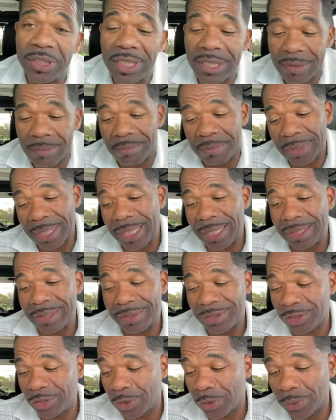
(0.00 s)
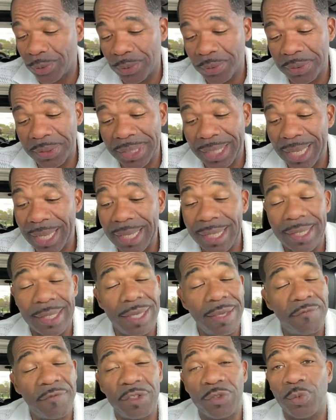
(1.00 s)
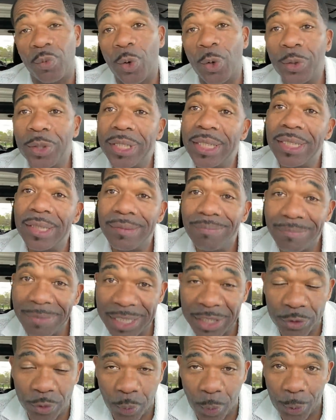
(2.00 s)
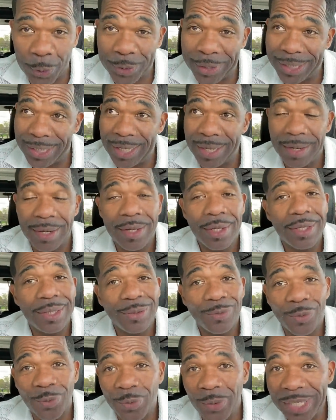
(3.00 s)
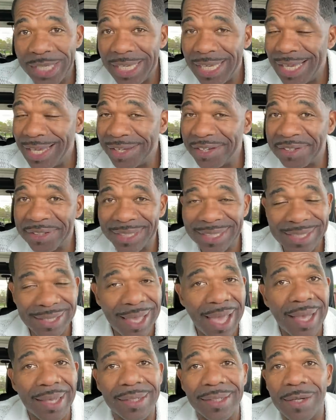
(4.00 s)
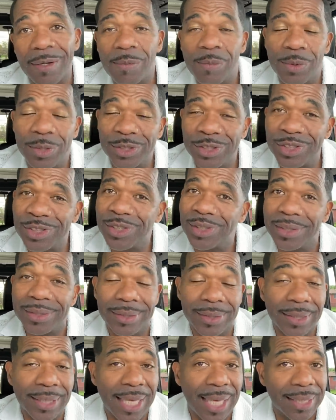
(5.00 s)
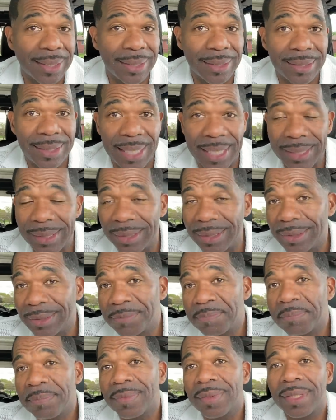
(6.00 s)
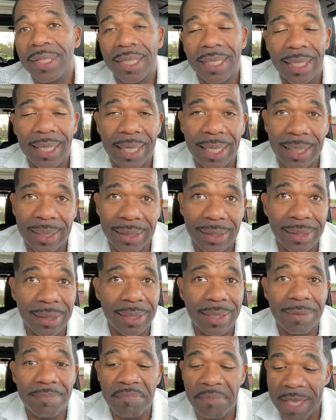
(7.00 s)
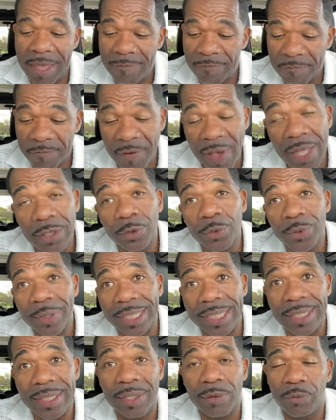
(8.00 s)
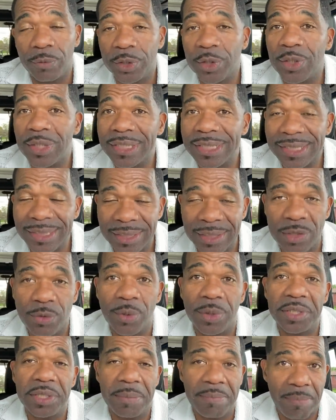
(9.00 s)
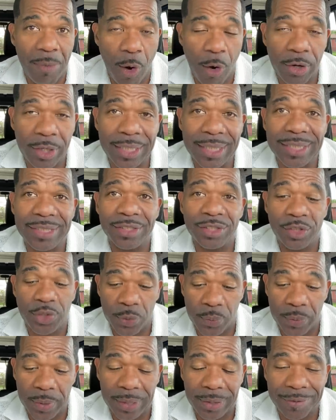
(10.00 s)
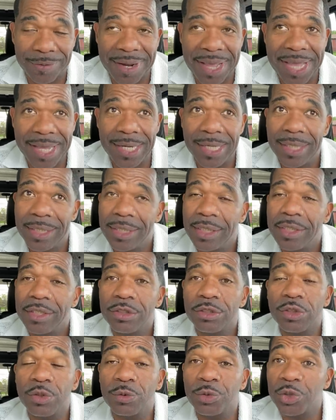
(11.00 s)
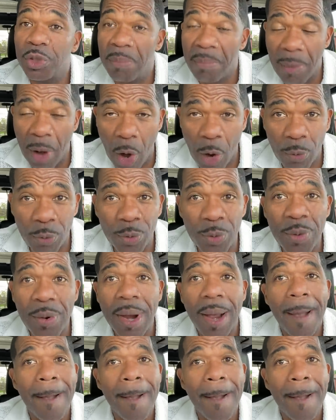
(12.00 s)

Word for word: up. And so, hey, if it's working, it's working. We here at Stock Up, we're just going to look at the data and follow it, and we're going to see what the market is doing. All right. So tomorrow,